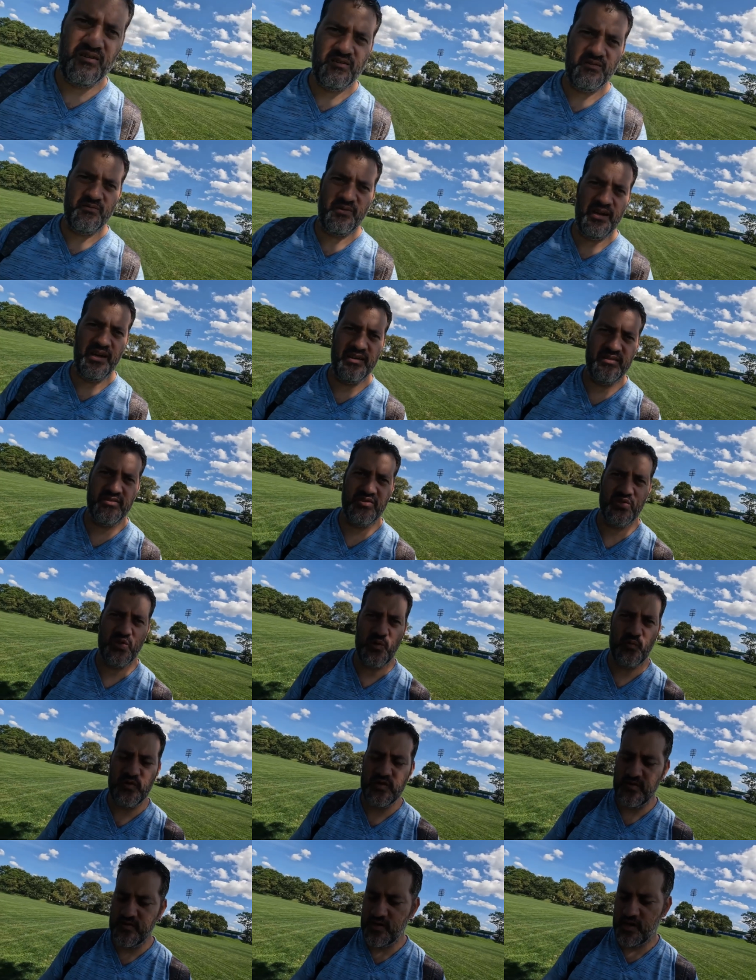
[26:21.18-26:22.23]
All right, so
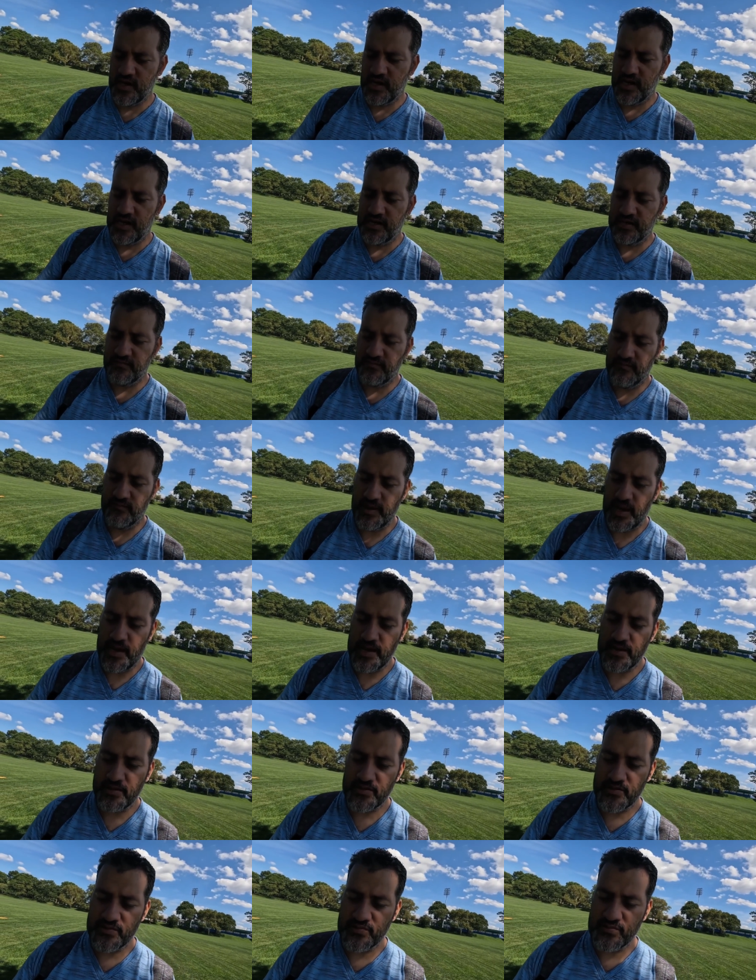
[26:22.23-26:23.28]
we I made
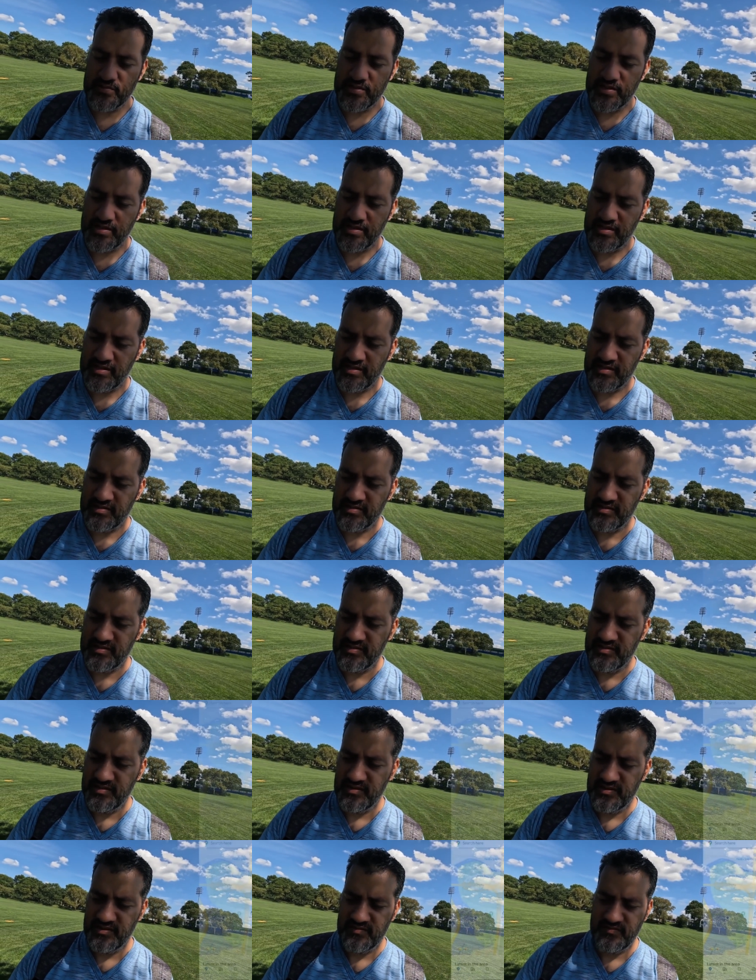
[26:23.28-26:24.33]
it to the
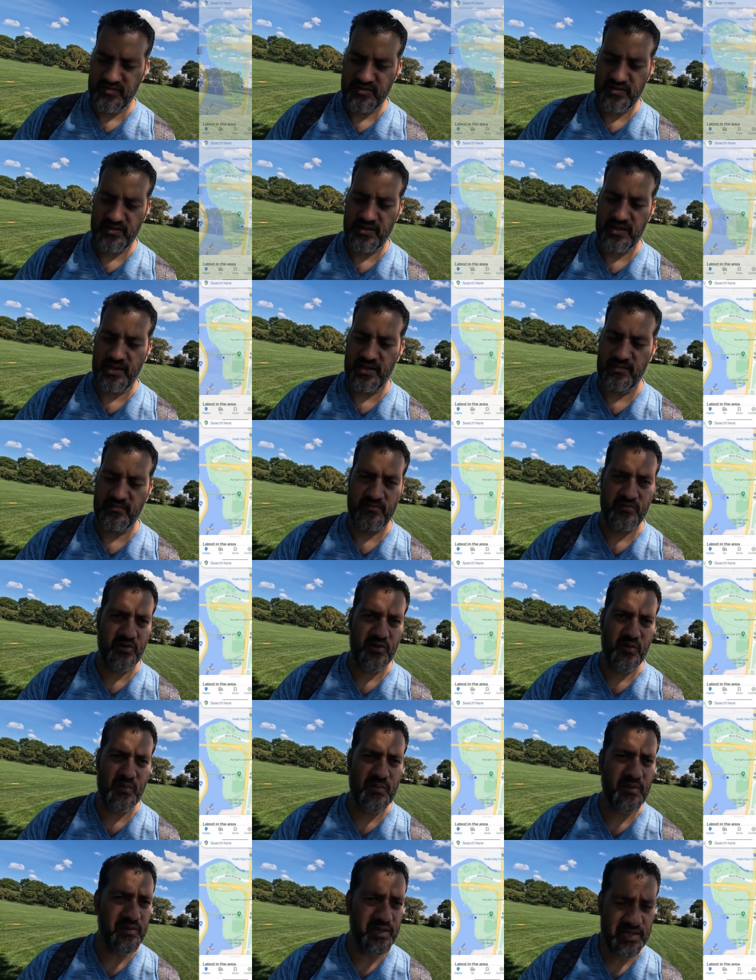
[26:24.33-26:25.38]
uh,
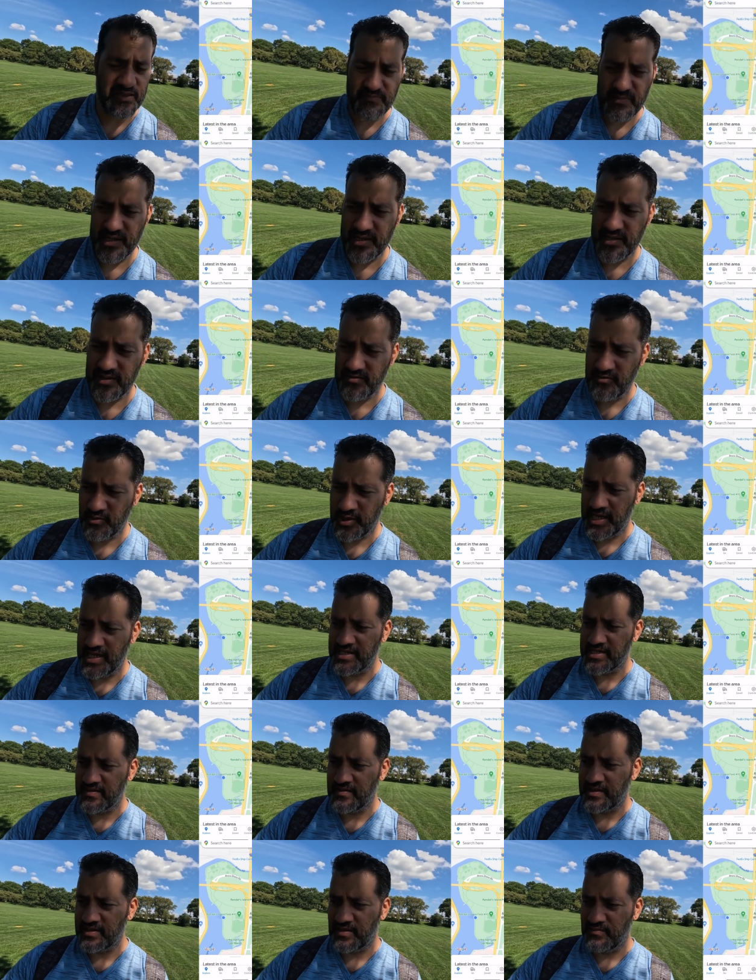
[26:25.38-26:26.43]
current, this is my
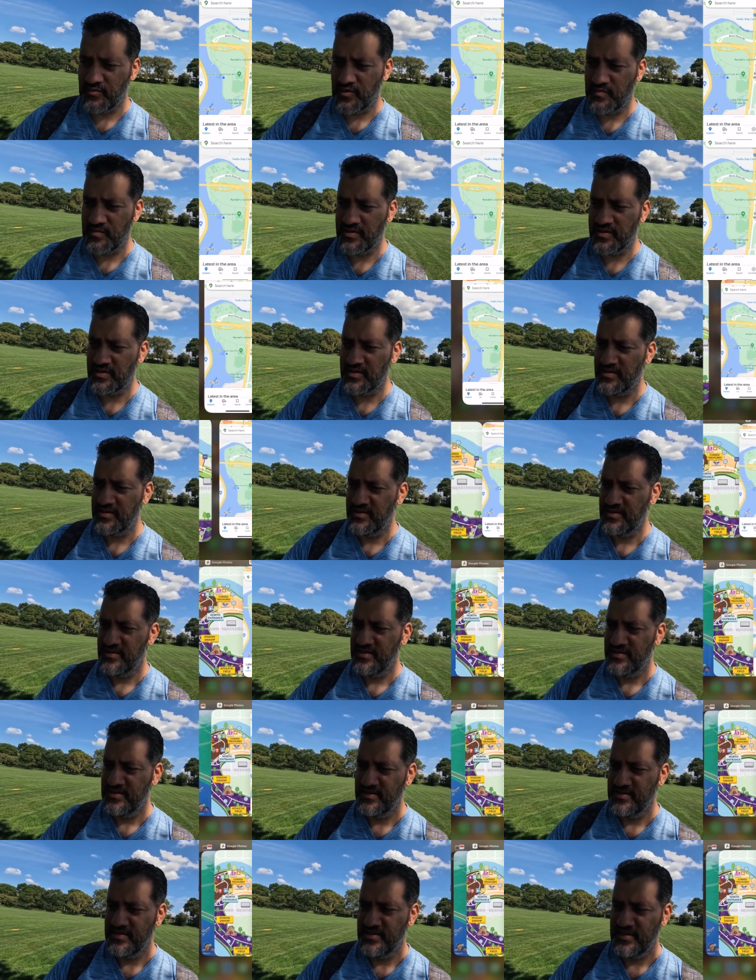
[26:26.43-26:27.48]
location at the moment,
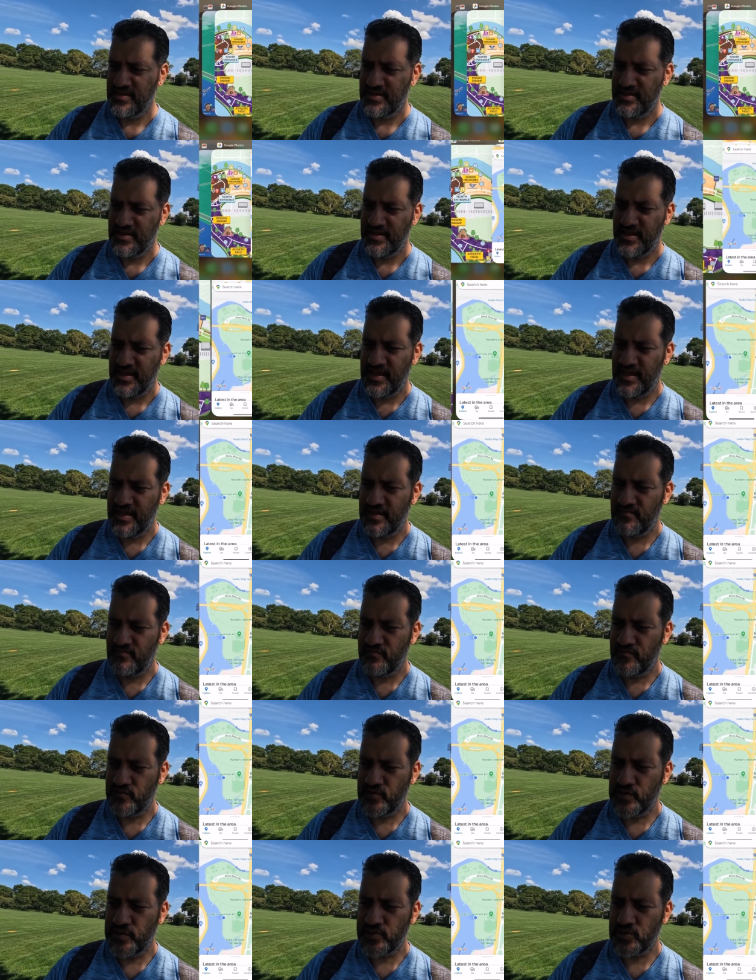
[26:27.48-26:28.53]
and
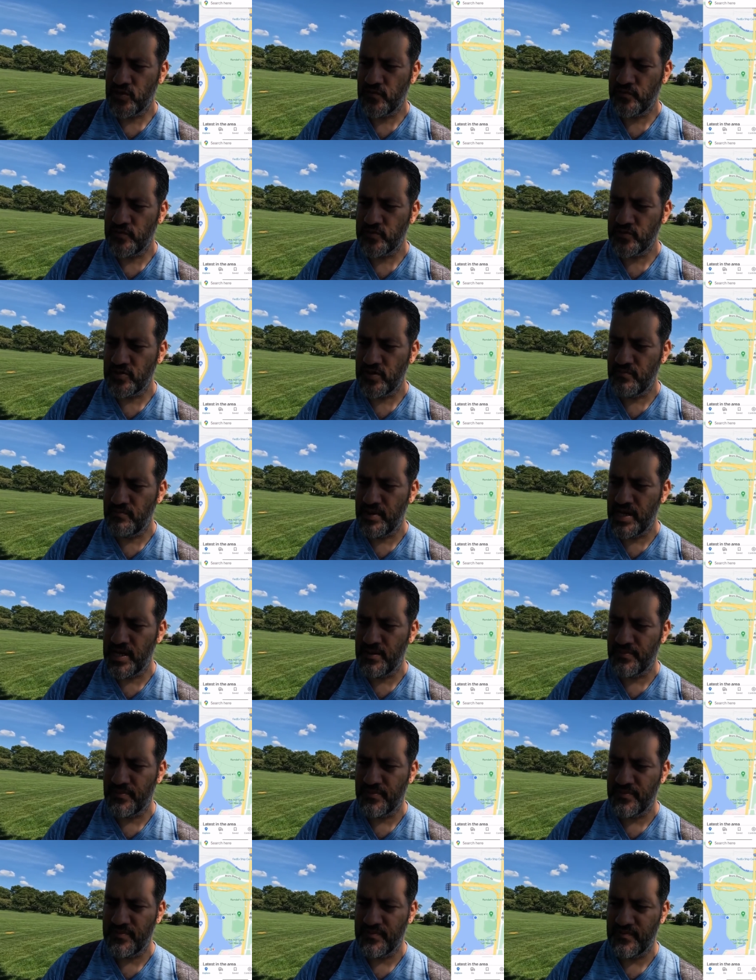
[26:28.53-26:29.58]
we switch over to the map.
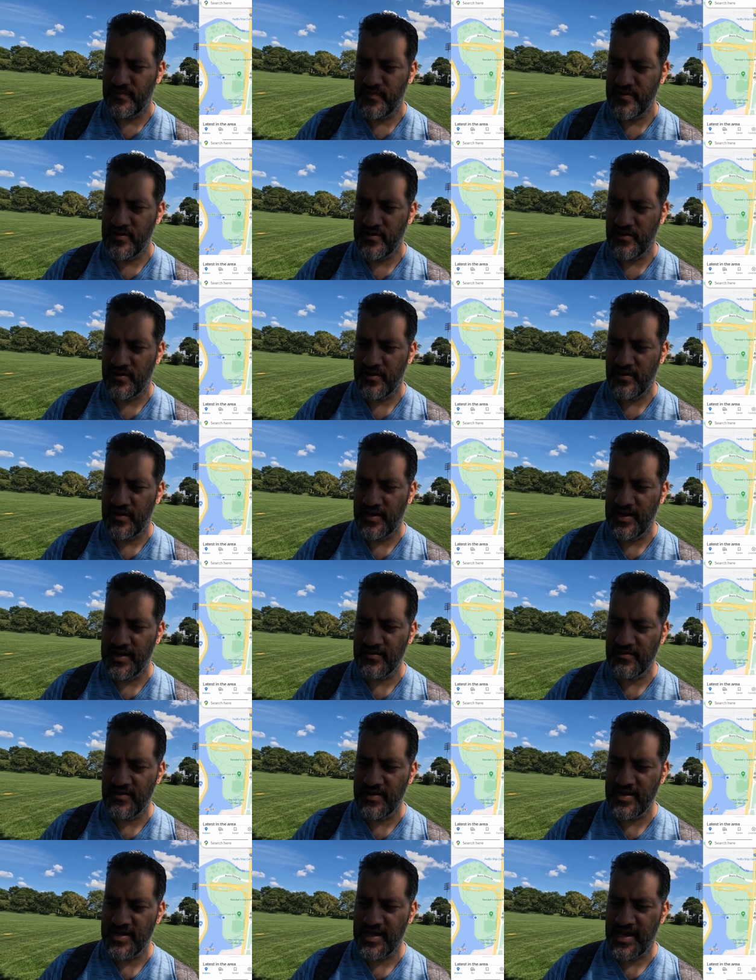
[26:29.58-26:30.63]
We are
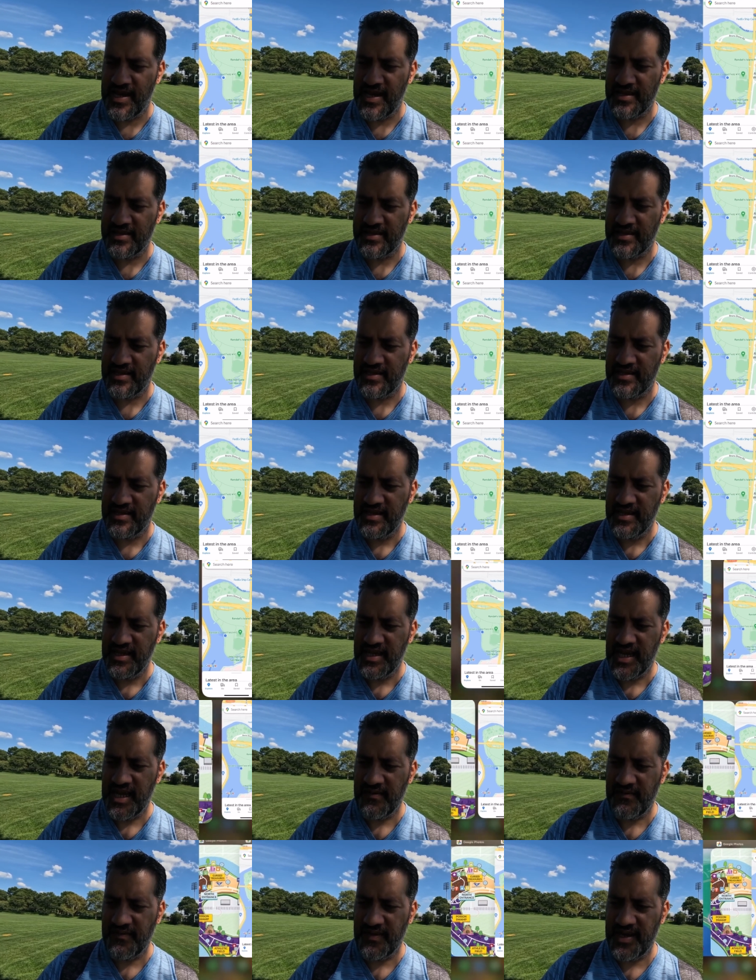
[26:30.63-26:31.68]
literally at the
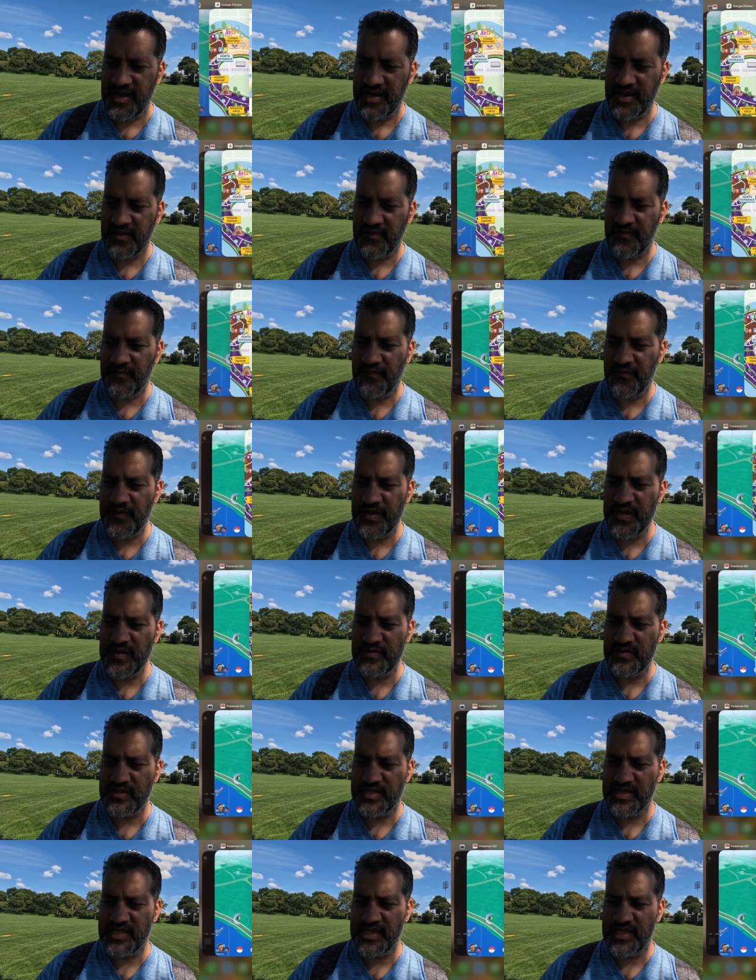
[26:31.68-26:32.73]
athletic
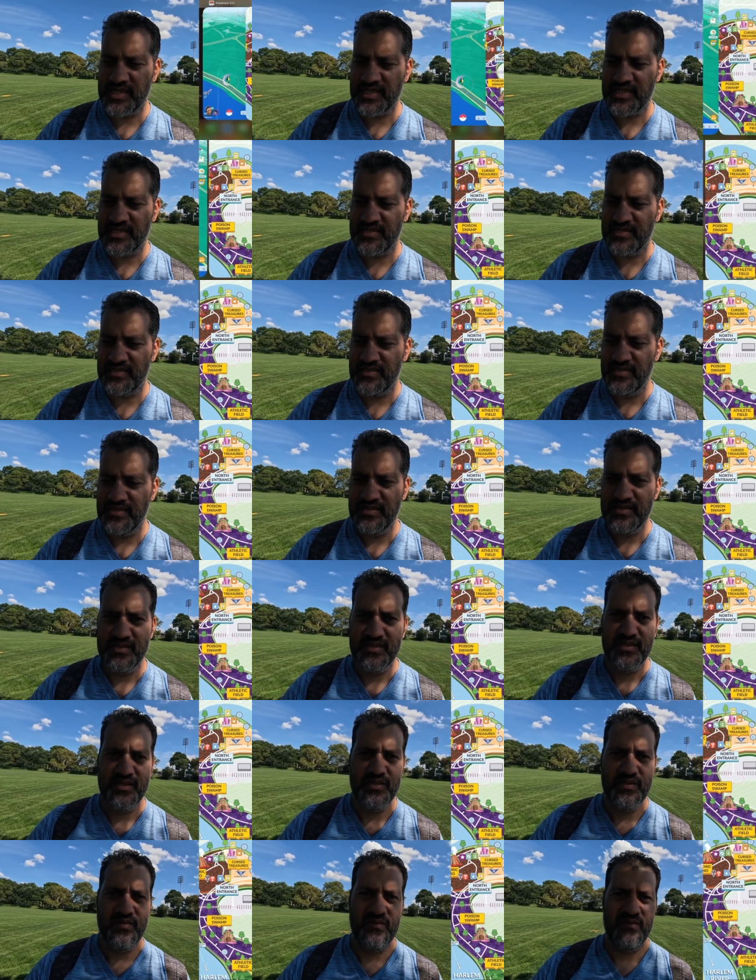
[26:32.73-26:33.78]
field section.
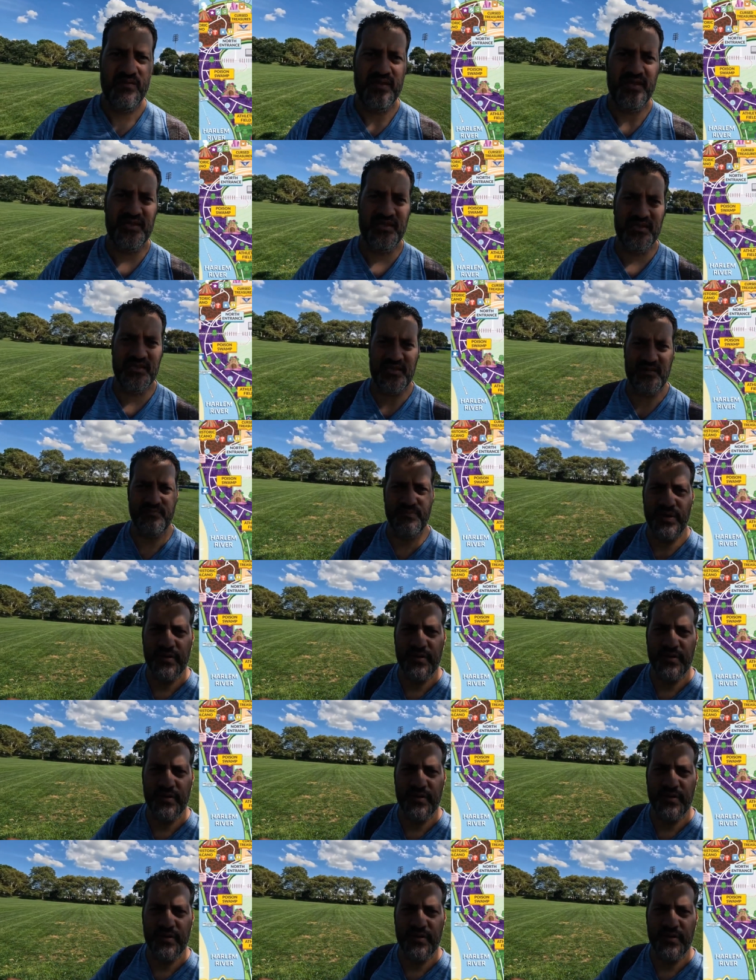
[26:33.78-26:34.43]
This is a